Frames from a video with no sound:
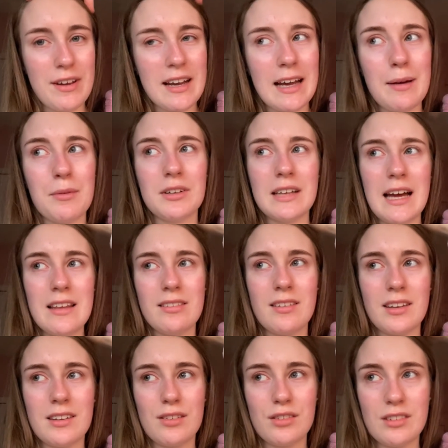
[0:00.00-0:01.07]
I'm gonna end
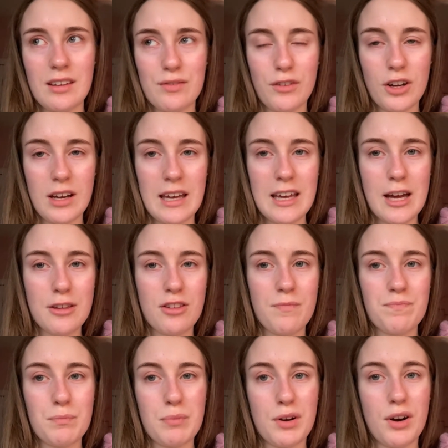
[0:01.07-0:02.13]
this, this vlog here
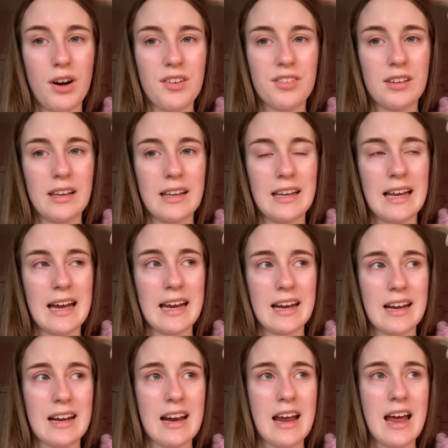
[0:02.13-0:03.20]
because
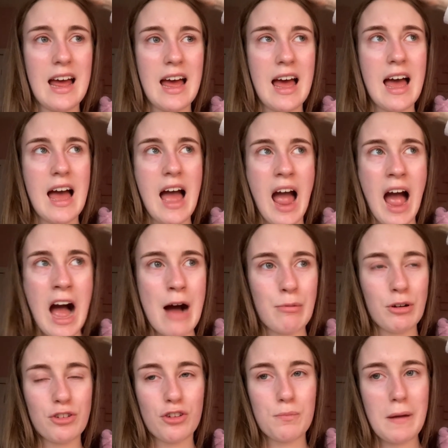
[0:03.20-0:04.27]
like I
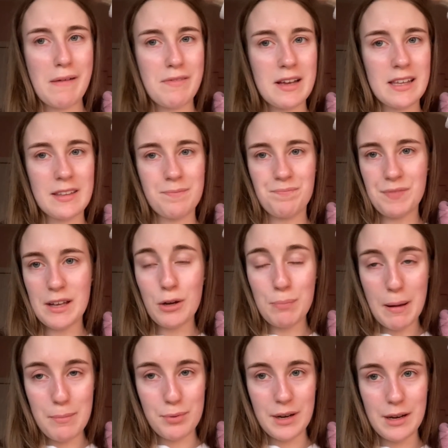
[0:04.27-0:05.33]
will just be having a little
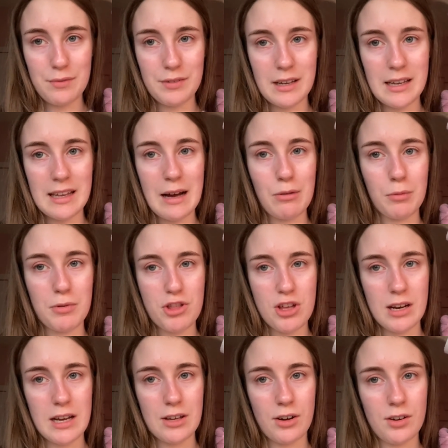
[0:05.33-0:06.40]
pamper evening. I will be
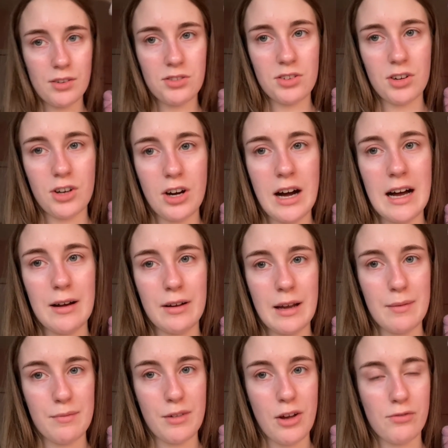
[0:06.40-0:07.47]
chilling. Also, I
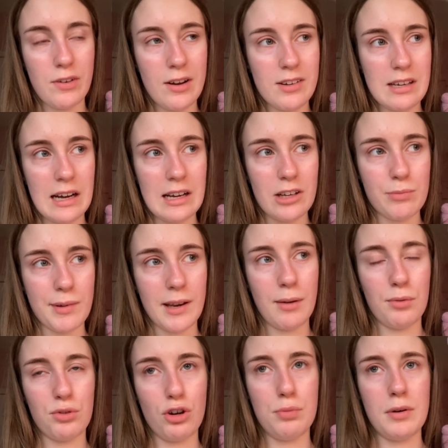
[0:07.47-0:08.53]
am very tired because I
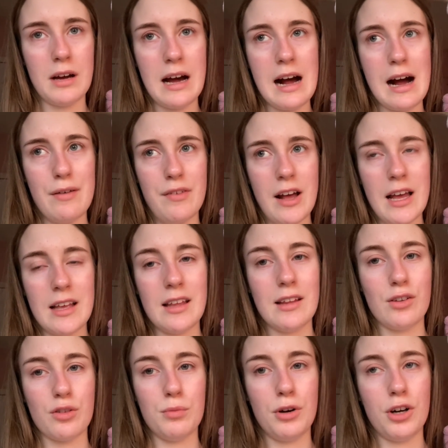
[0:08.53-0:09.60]
was up at half eight
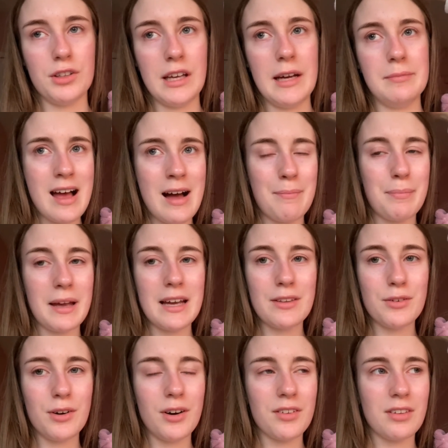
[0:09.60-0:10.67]
this morning. I'm being
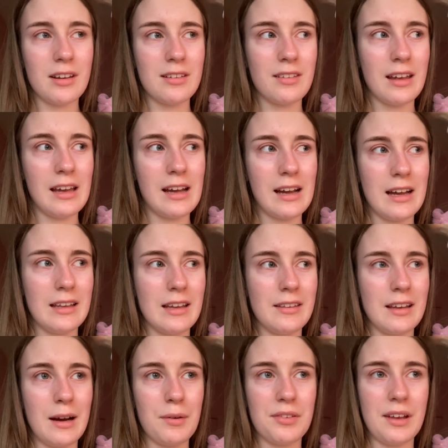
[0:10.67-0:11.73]
nosy and taken in
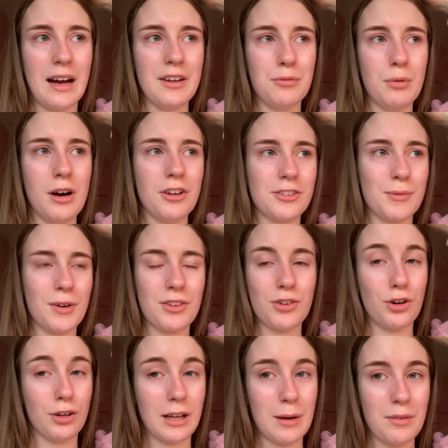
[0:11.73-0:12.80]
the outside world and what's
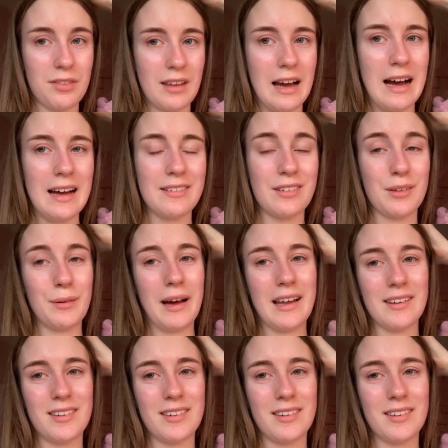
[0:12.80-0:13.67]
going outside as well.